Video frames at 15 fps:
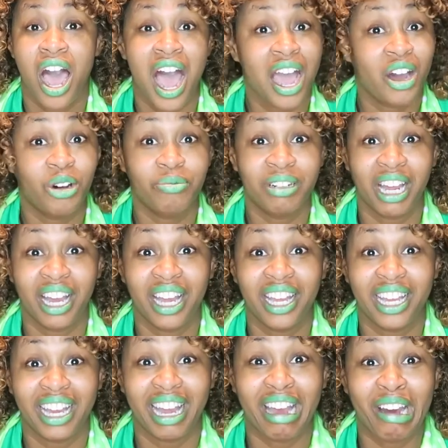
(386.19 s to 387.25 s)
I hope
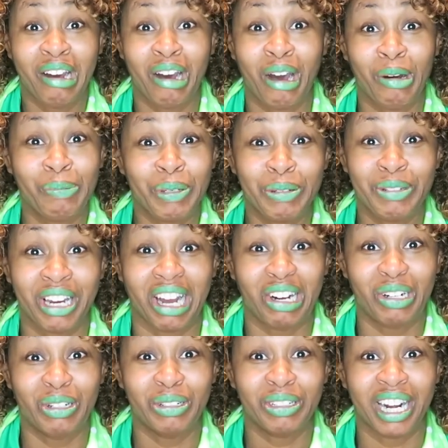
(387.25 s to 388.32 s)
not. I hope you
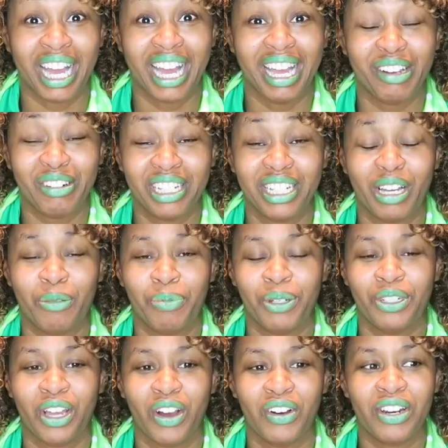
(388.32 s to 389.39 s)
don't. I really hope
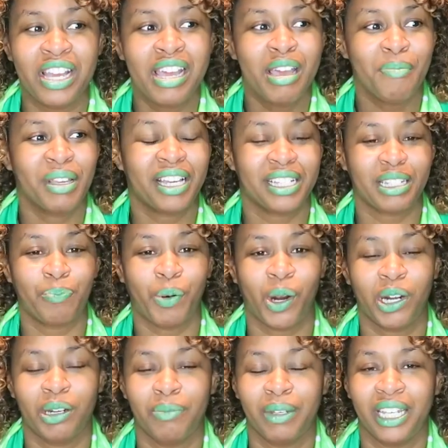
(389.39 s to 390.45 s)
you don't, because a
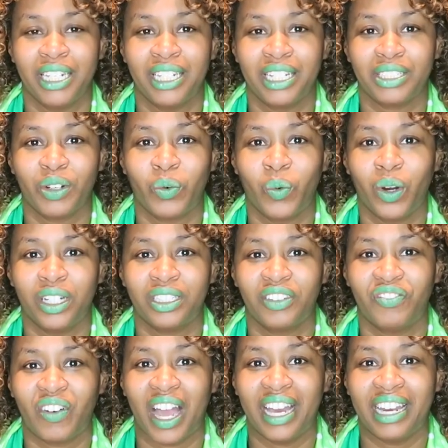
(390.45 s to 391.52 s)
part of me doesn't want
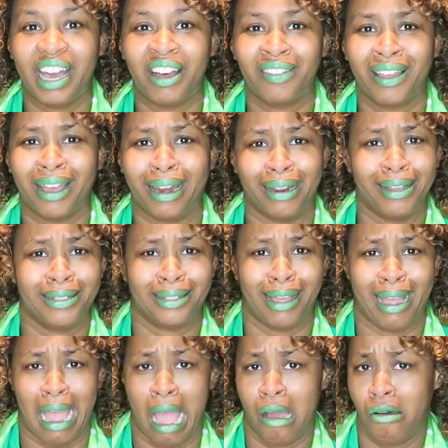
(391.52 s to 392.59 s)
to find out that he's
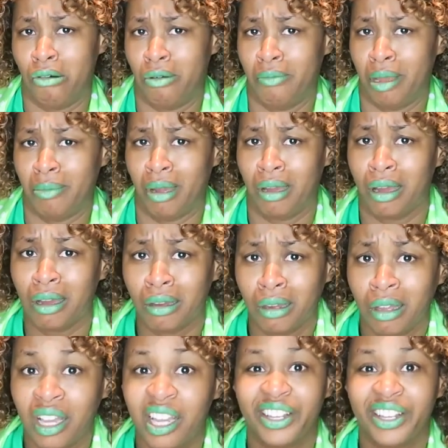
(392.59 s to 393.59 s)
like, I don't remember her.